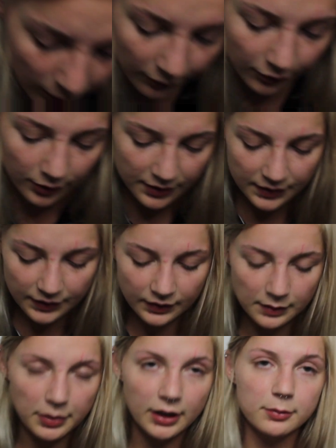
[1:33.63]
Whoever this
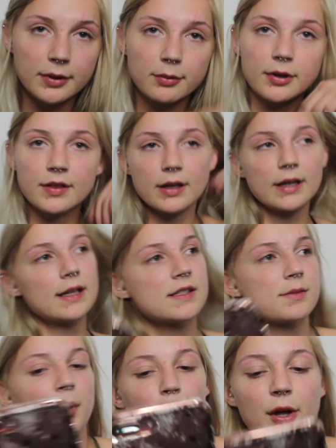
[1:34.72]
is, it better be worth it.
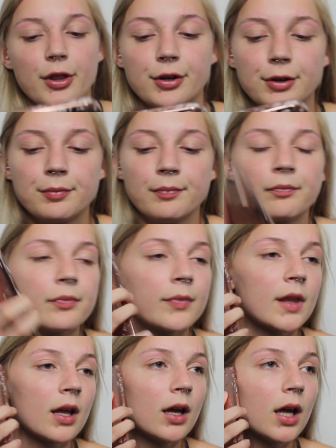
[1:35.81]
It's my mother.
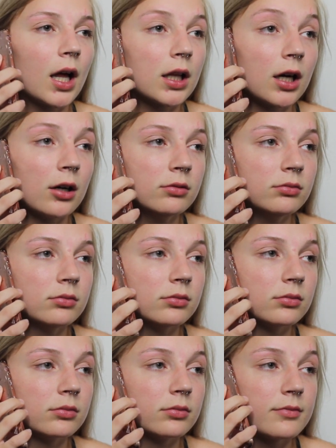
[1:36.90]
Hello?
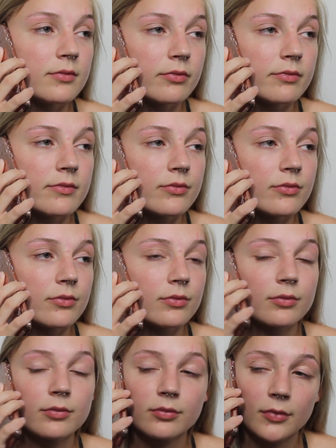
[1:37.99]

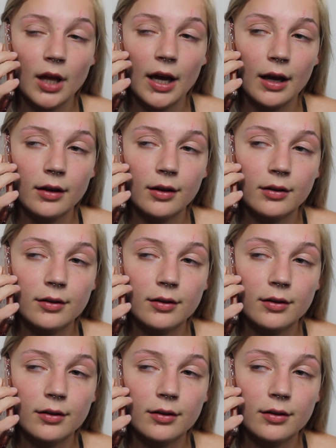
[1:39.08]
Hey. Hey.